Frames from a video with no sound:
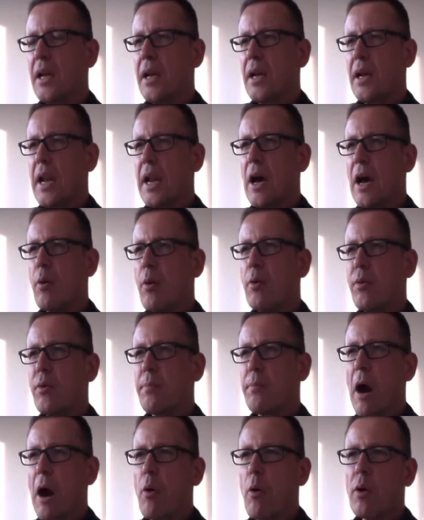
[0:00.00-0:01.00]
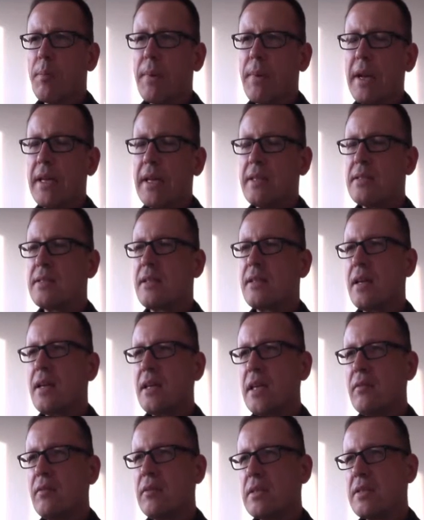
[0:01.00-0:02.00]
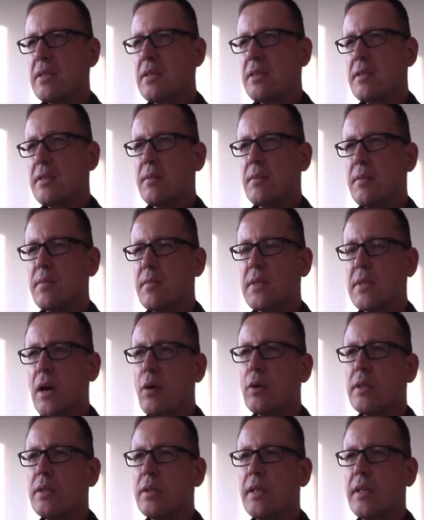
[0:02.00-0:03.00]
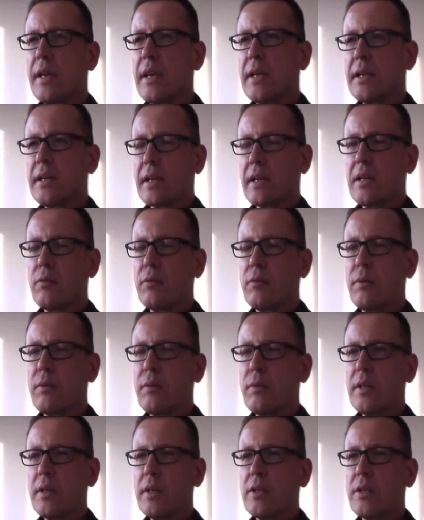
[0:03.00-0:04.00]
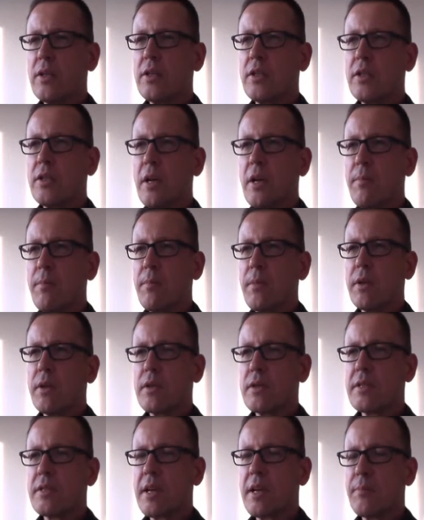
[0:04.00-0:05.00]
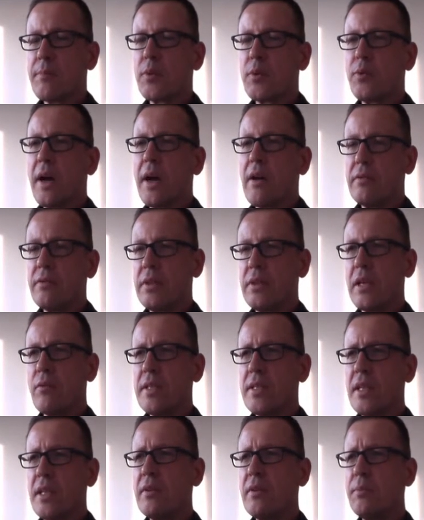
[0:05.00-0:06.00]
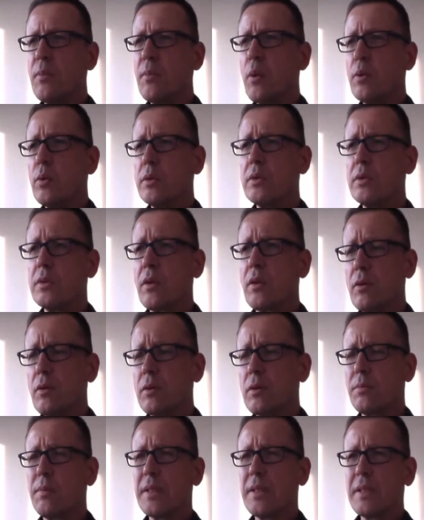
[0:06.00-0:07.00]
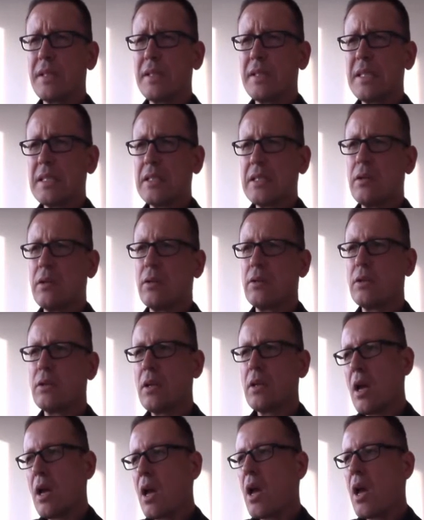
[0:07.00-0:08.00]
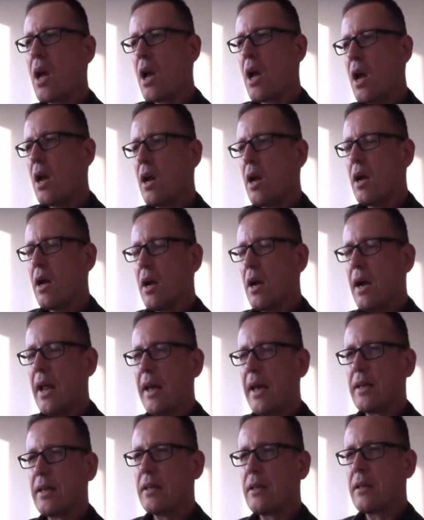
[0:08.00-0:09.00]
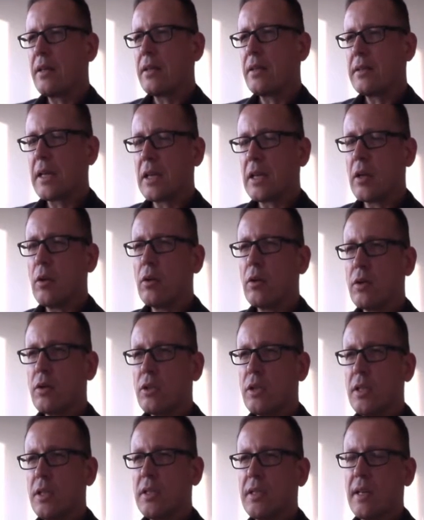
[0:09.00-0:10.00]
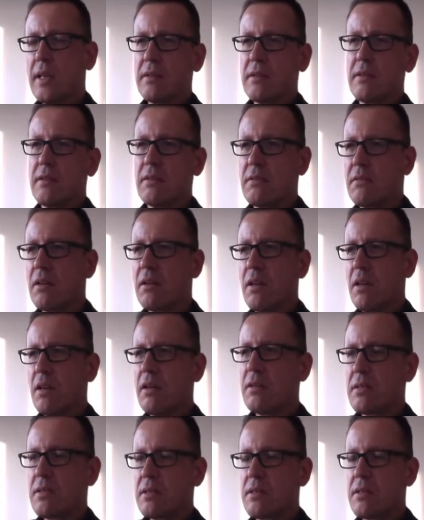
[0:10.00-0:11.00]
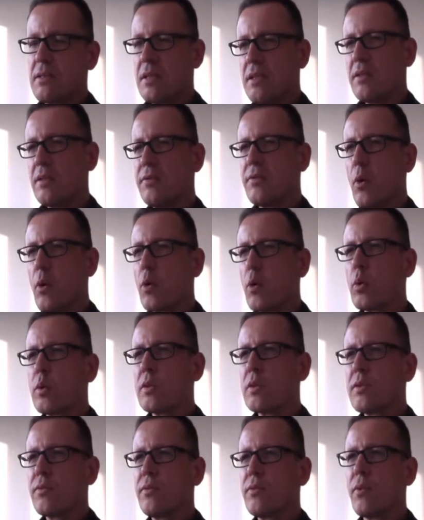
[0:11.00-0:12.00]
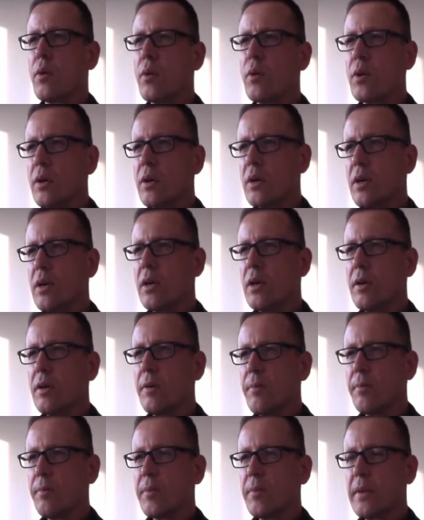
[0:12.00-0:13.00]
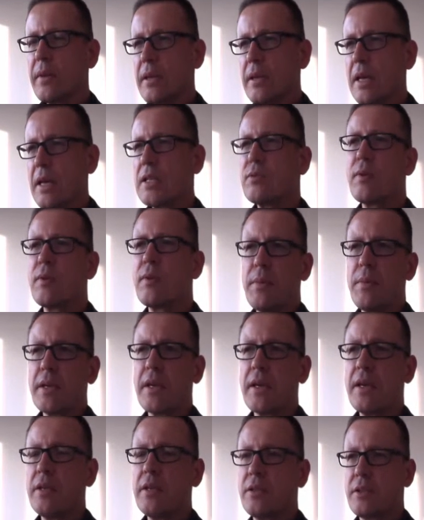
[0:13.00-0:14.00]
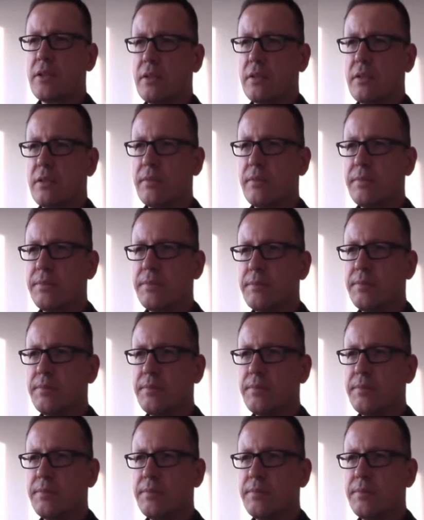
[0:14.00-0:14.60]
Now for power plants, there are even systems out there that can reach temperatures up to 550 degrees C with molten salt, but this is not like a technology that is in the focus for industrial applications.